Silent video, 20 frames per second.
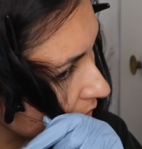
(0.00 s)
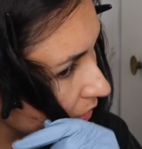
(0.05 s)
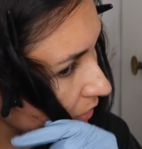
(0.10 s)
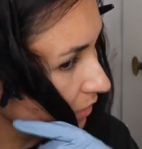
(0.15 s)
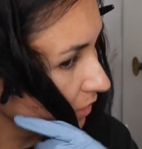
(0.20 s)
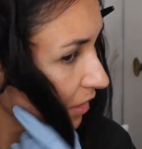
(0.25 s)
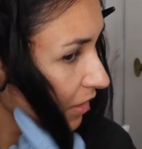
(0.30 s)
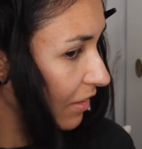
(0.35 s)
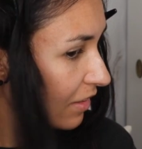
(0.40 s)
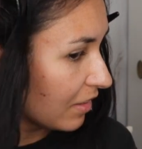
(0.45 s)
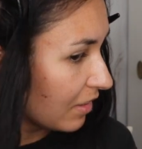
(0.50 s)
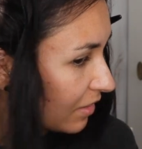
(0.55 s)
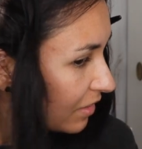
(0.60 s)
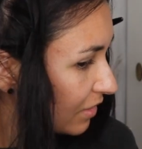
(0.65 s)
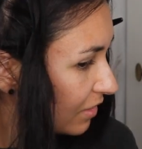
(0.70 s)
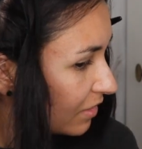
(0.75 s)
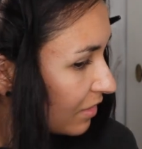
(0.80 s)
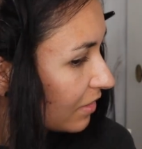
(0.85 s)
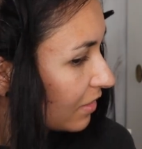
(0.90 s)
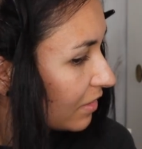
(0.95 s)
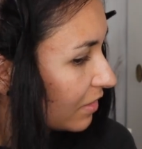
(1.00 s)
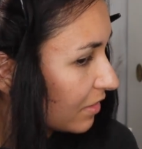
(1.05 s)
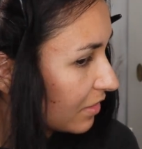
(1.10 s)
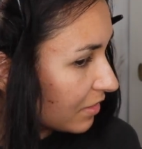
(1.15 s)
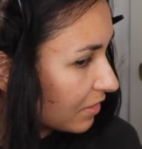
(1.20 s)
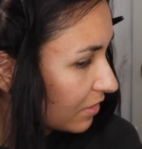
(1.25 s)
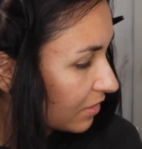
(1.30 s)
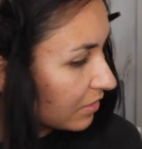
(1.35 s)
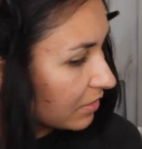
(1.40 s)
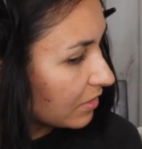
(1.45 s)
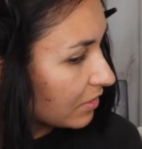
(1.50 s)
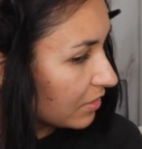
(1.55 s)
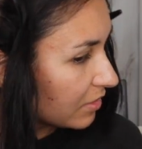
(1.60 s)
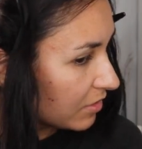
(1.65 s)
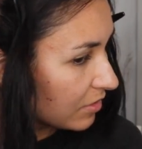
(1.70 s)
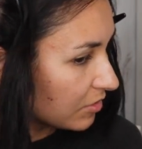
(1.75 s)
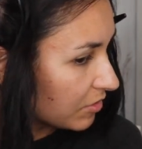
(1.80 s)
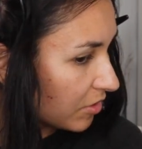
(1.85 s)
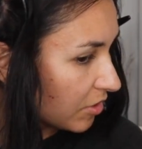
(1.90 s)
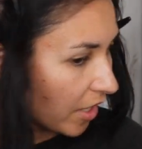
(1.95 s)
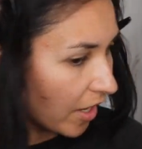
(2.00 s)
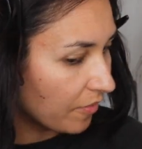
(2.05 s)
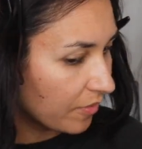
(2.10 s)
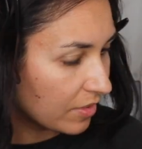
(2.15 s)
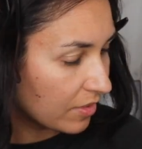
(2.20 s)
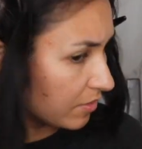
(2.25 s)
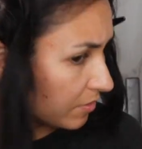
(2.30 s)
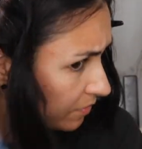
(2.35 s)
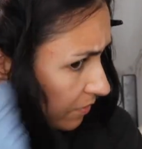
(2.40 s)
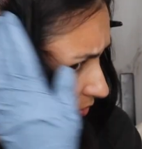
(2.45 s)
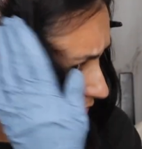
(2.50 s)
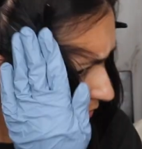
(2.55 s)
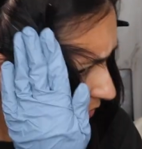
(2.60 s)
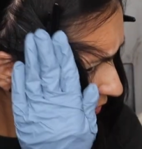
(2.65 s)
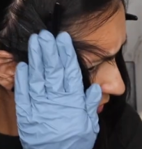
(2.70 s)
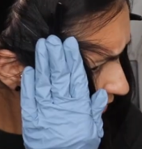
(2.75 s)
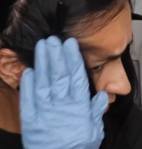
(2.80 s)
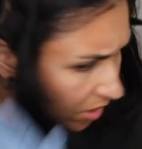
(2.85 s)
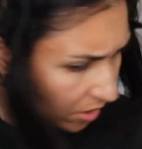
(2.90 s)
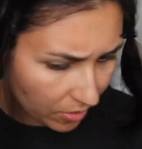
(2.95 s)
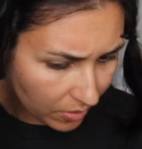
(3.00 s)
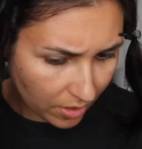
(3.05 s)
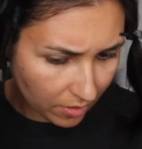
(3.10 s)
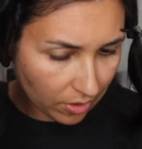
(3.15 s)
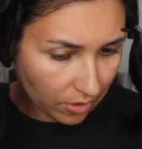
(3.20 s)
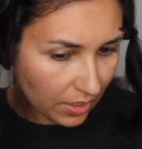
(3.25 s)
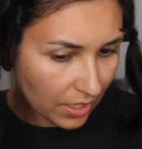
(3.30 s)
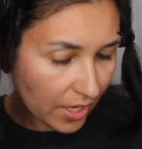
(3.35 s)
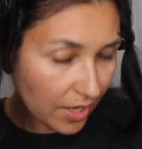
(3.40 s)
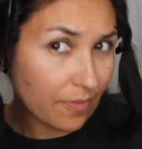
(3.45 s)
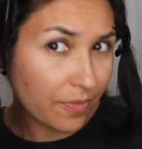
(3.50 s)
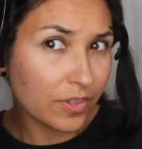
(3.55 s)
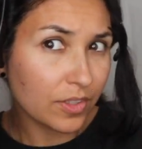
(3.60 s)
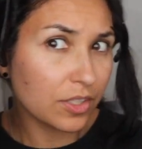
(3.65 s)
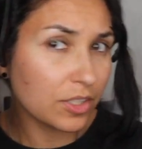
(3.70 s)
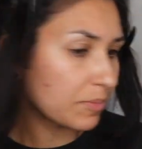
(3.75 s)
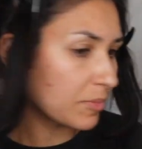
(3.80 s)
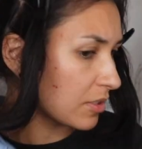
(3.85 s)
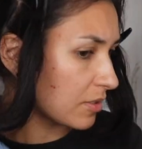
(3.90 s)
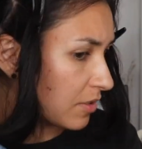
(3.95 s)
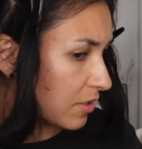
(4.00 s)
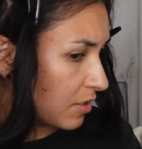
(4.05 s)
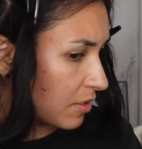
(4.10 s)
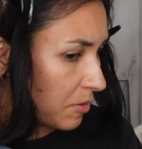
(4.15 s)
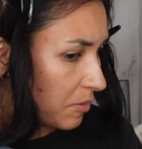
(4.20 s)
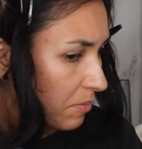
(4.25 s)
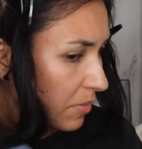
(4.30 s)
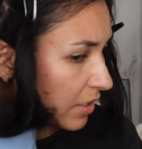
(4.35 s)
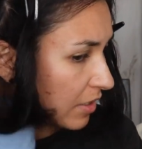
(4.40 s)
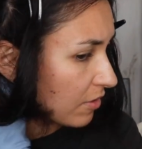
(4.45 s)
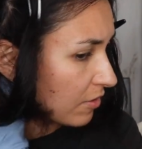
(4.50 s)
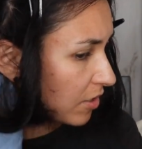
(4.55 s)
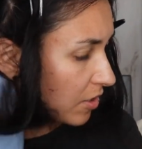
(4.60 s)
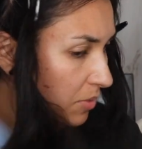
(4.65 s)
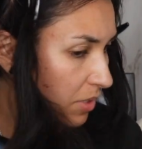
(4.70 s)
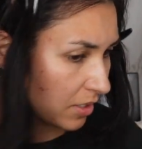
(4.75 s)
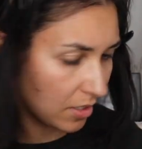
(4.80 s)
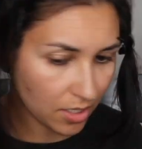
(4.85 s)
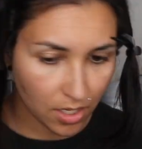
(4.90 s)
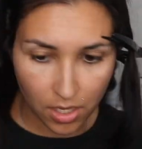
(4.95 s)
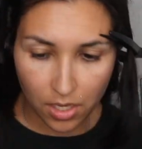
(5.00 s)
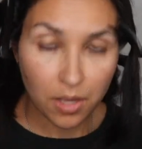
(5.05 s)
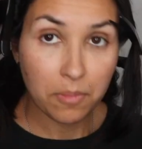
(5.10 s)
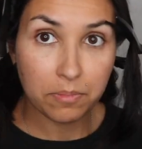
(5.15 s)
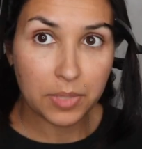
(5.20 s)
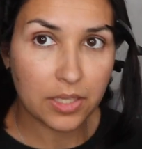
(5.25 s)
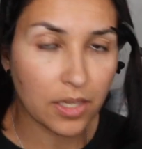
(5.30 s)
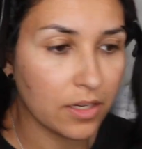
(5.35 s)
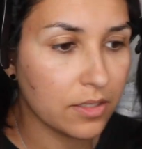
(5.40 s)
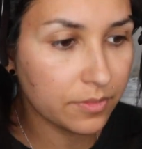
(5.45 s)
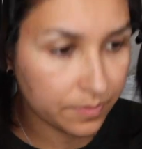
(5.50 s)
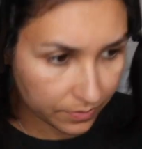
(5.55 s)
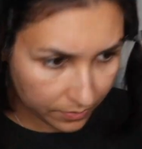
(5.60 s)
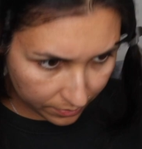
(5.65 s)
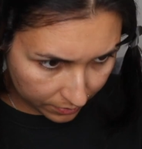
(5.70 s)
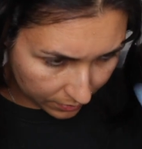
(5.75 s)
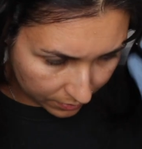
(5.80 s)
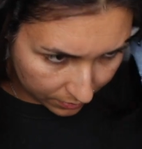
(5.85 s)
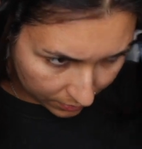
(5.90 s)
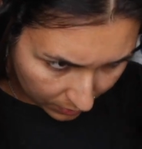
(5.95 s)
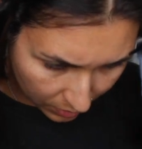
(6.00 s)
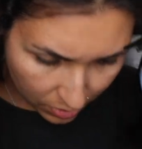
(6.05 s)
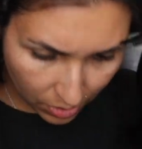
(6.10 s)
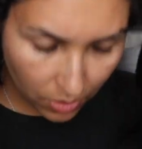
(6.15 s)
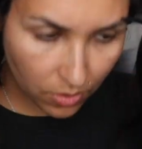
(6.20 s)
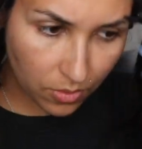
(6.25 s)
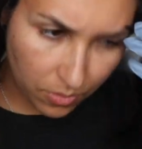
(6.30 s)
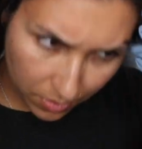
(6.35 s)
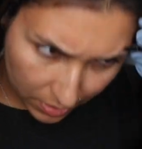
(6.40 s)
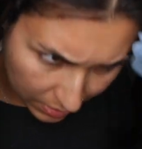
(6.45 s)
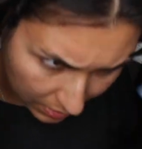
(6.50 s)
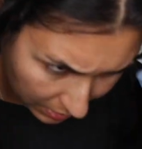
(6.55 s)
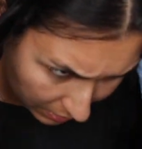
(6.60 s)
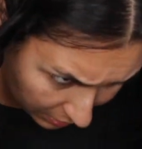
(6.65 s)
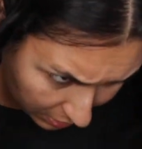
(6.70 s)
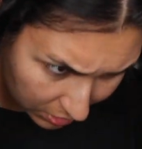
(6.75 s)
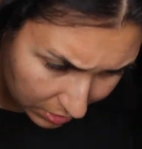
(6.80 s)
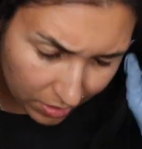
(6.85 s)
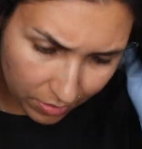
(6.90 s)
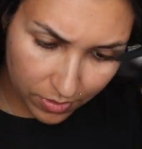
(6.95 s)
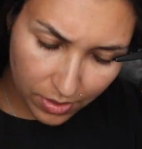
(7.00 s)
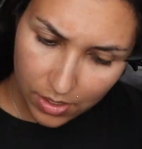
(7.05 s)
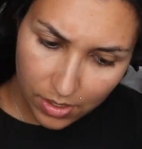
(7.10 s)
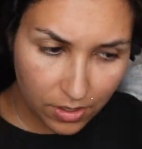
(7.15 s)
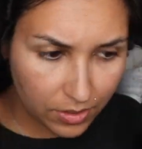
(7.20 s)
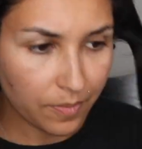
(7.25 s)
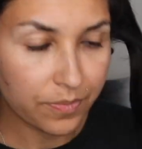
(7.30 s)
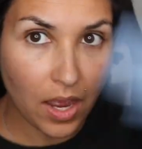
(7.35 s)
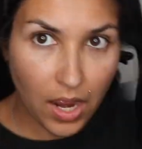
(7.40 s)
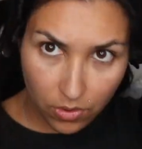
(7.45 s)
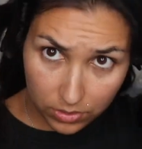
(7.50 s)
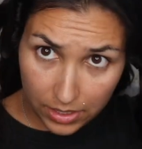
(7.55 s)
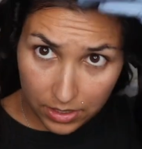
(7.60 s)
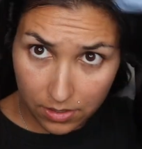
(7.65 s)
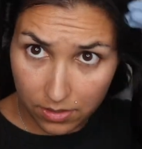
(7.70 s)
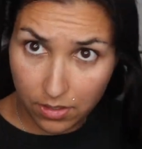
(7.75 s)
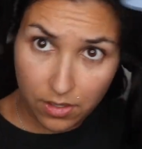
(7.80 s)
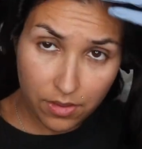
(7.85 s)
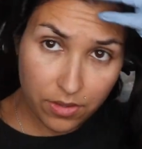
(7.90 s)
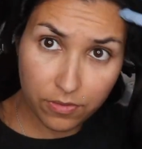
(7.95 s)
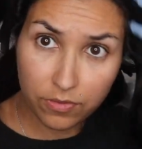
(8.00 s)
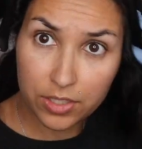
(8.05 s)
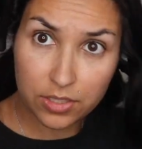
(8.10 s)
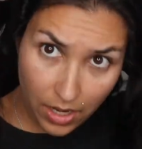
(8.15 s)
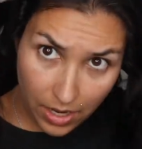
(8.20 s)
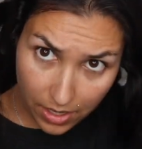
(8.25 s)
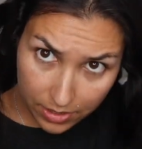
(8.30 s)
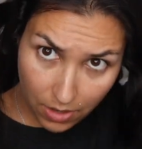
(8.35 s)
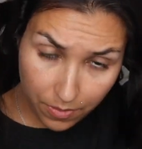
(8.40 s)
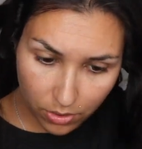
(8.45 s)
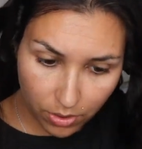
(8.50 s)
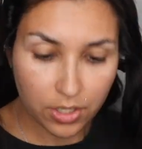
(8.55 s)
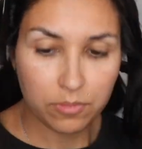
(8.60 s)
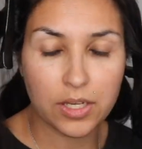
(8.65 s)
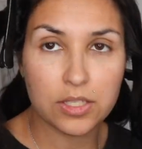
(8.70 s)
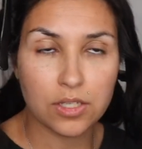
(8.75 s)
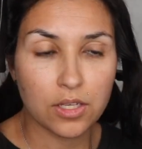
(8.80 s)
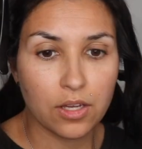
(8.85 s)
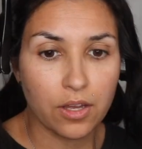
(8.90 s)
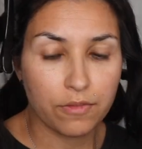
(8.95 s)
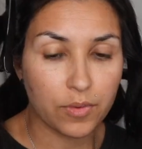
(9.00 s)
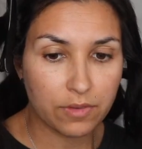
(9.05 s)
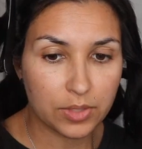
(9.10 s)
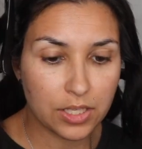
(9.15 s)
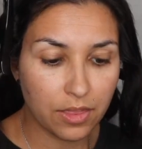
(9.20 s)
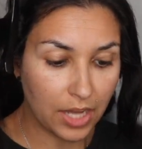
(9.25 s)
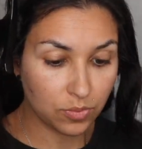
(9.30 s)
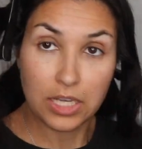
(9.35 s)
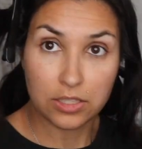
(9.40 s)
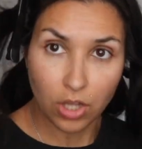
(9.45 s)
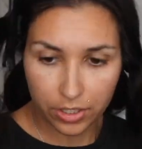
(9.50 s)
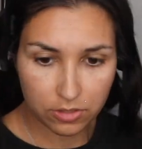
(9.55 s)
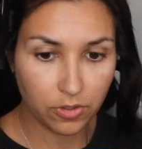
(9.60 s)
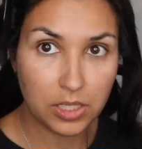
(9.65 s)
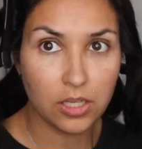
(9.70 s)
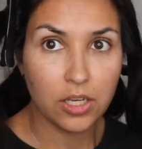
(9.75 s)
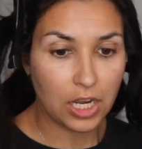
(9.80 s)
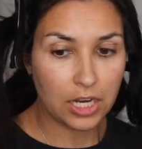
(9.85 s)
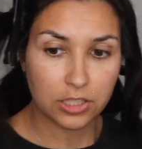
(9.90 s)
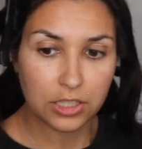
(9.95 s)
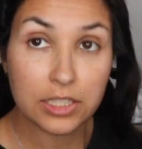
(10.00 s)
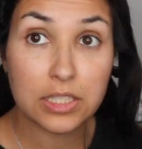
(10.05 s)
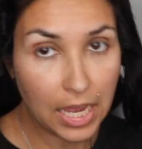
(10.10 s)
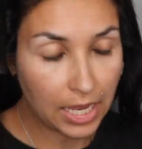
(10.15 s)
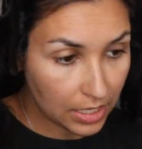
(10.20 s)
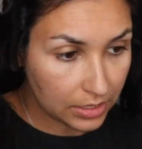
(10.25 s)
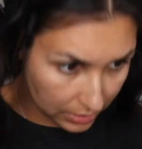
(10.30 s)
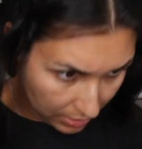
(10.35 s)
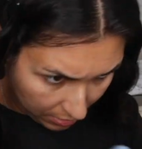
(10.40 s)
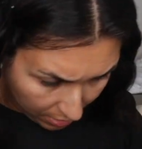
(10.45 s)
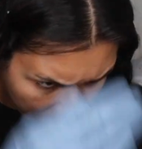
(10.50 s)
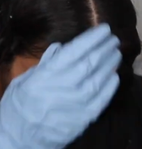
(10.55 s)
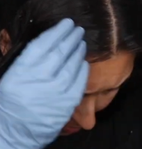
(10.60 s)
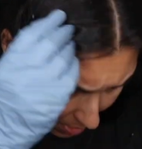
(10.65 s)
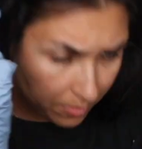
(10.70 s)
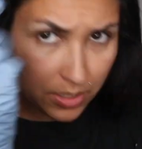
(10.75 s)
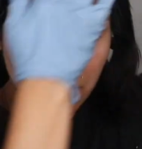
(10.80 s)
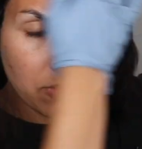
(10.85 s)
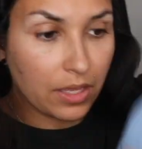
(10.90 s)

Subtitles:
isn't completely straight, but that's okay. Just go with it, and yeah, just enjoy the time. So now we're going to go down the middle with the dye. You